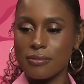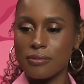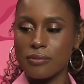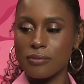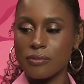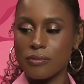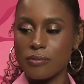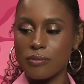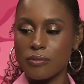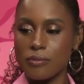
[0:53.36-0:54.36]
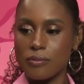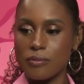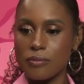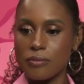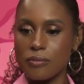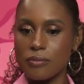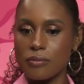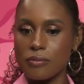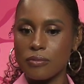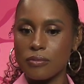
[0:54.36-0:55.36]

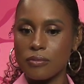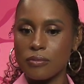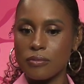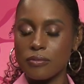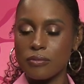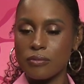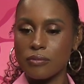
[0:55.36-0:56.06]
(silent)